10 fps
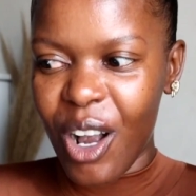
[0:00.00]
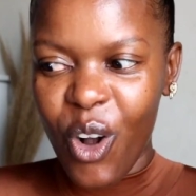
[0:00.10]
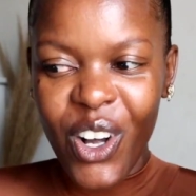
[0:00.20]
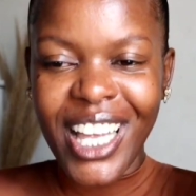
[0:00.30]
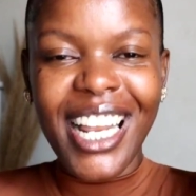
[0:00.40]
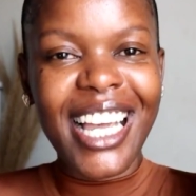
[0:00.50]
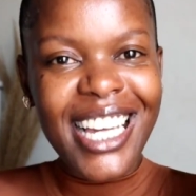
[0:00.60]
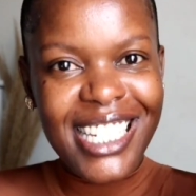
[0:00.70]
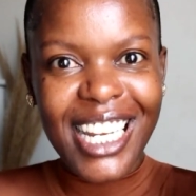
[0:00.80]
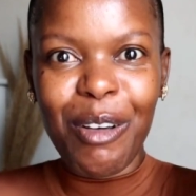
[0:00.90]
a goal that
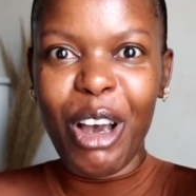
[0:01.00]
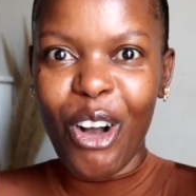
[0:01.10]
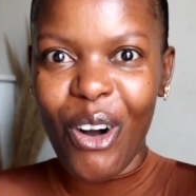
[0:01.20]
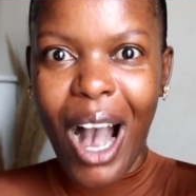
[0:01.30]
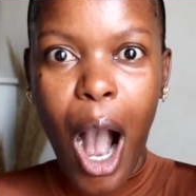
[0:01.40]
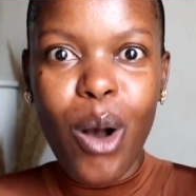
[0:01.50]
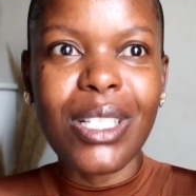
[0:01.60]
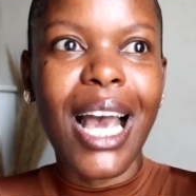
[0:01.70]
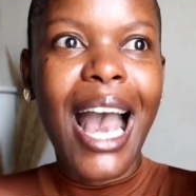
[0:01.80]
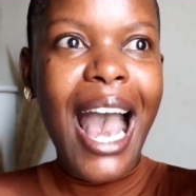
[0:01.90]
each time I go
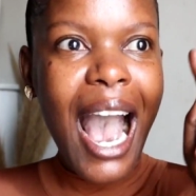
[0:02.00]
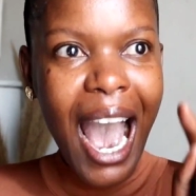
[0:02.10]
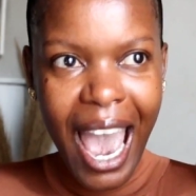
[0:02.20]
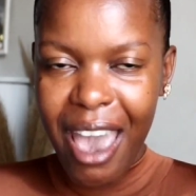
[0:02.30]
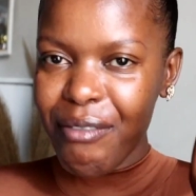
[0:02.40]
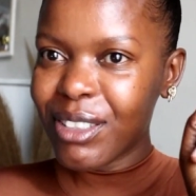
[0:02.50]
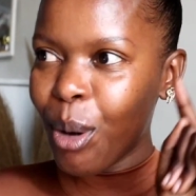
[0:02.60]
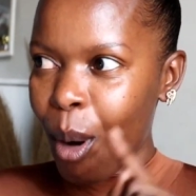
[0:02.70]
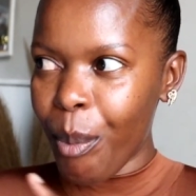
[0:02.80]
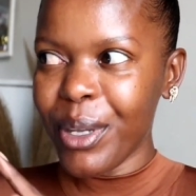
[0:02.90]
out, I have to
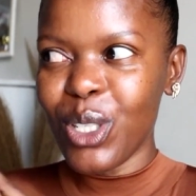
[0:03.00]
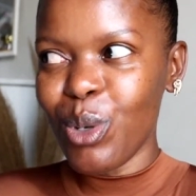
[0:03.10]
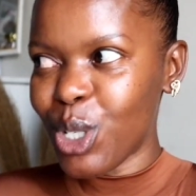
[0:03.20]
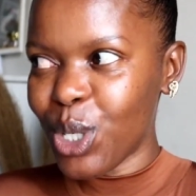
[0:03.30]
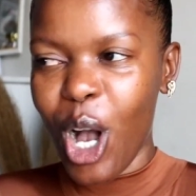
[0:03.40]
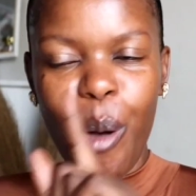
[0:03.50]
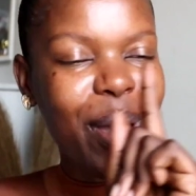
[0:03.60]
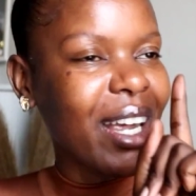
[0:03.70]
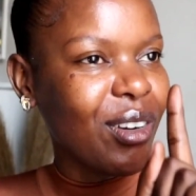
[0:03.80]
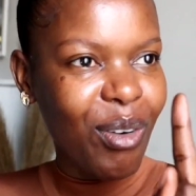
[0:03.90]
hop into a
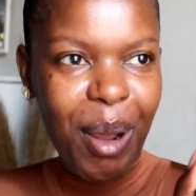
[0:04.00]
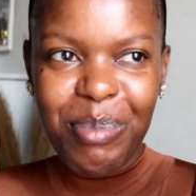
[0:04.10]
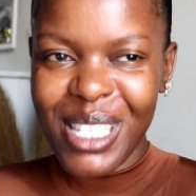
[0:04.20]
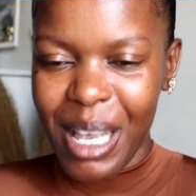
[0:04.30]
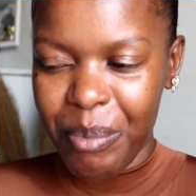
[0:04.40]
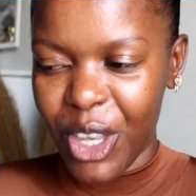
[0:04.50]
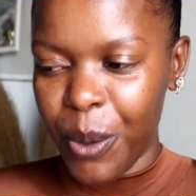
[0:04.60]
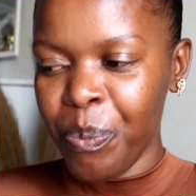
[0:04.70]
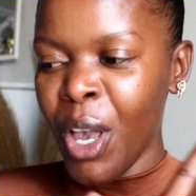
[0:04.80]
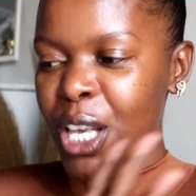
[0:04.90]
shop and grab
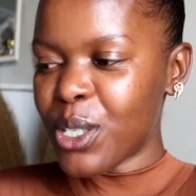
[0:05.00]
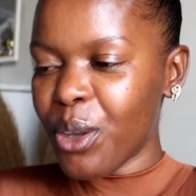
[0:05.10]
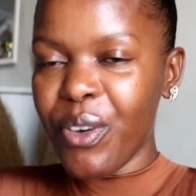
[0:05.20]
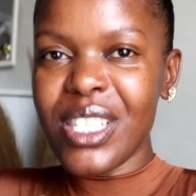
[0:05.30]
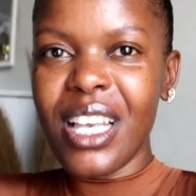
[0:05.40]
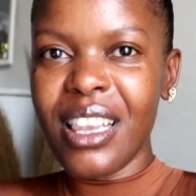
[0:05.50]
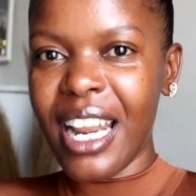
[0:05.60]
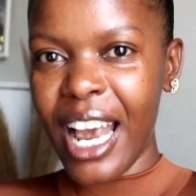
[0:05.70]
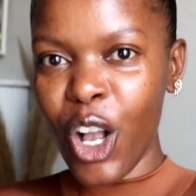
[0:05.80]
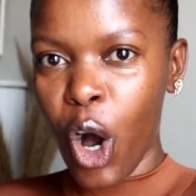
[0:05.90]
something. So the first thing
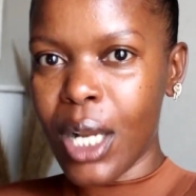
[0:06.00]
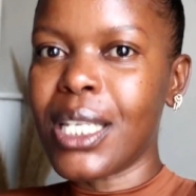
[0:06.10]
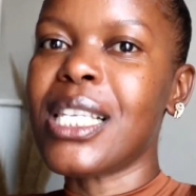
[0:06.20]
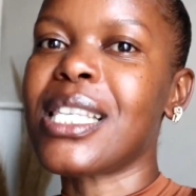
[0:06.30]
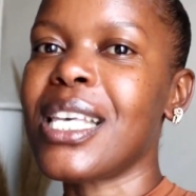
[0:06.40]
that I got is